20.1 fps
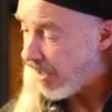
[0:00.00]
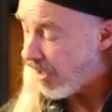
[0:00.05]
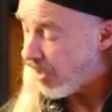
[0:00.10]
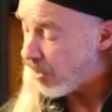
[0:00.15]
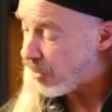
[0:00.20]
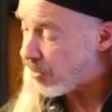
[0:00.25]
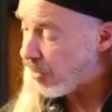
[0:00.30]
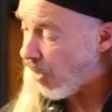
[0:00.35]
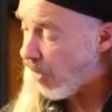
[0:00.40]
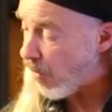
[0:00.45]

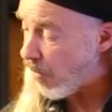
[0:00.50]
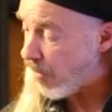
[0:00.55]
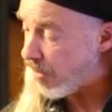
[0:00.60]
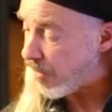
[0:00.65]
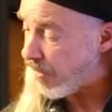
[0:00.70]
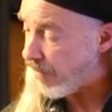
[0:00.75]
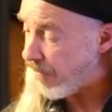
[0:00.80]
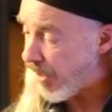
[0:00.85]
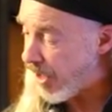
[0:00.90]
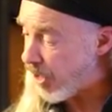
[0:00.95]
So
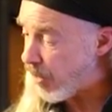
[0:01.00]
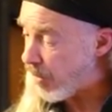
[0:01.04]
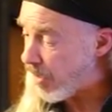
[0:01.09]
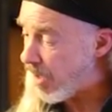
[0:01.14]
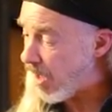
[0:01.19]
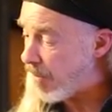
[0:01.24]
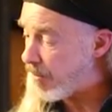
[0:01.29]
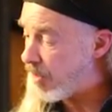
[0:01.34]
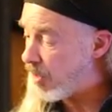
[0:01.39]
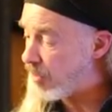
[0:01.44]
the
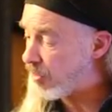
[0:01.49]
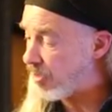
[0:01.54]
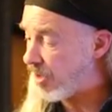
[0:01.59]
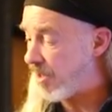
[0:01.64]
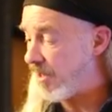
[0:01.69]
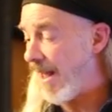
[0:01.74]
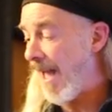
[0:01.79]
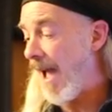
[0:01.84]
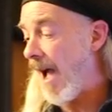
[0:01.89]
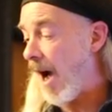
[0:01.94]
fingering I'm
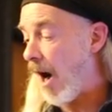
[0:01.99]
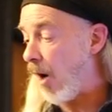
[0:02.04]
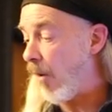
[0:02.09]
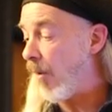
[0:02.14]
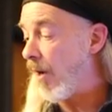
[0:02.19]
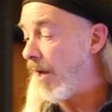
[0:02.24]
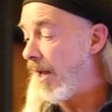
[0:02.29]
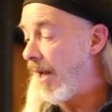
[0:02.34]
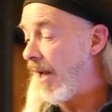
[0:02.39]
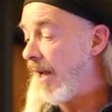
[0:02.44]
using
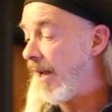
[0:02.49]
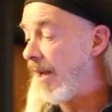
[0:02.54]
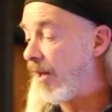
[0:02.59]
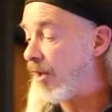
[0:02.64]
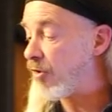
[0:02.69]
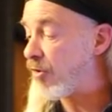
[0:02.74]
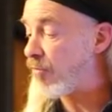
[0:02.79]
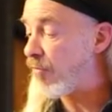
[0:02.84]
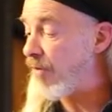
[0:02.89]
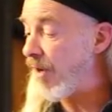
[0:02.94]
now
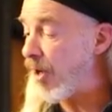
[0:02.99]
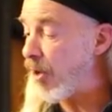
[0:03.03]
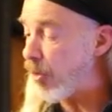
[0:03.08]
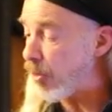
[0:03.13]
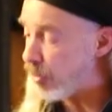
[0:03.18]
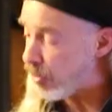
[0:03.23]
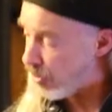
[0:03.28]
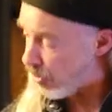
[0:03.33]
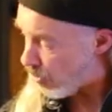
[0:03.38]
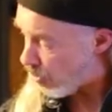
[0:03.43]
is
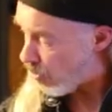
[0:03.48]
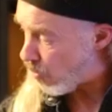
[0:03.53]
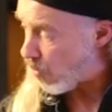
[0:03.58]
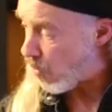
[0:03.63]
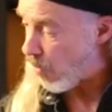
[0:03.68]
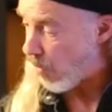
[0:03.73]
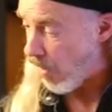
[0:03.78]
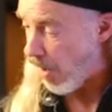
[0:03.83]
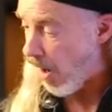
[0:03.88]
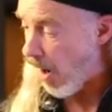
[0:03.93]
finger
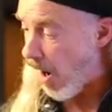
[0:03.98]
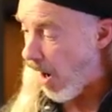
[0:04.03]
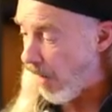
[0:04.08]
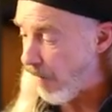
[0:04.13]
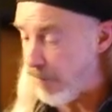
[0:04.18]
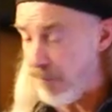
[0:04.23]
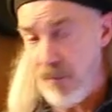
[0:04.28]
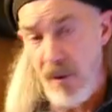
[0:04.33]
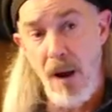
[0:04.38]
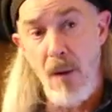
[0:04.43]
2
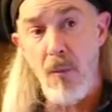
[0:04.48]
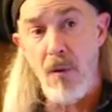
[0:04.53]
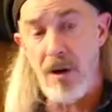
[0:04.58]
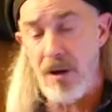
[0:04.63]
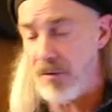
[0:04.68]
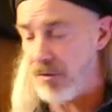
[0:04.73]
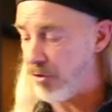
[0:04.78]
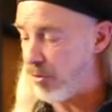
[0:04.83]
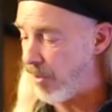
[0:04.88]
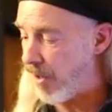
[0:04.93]
on fret 1
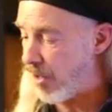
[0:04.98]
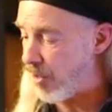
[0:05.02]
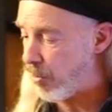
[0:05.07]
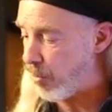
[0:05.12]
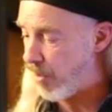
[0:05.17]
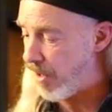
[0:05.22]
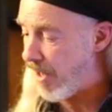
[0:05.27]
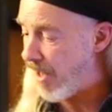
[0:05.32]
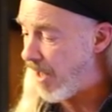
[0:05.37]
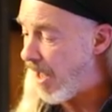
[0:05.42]
of string
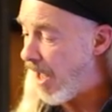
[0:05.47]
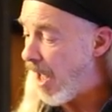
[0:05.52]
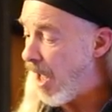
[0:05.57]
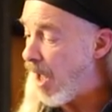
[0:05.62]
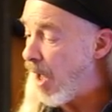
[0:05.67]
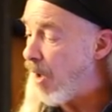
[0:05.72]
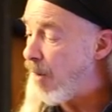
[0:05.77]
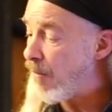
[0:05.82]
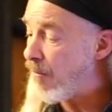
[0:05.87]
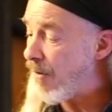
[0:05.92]
3,
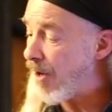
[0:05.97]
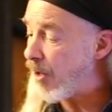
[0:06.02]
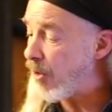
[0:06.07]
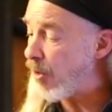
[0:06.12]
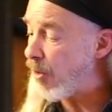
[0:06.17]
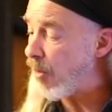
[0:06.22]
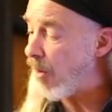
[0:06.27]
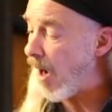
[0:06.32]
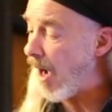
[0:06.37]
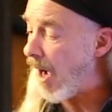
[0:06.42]

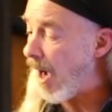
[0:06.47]
finger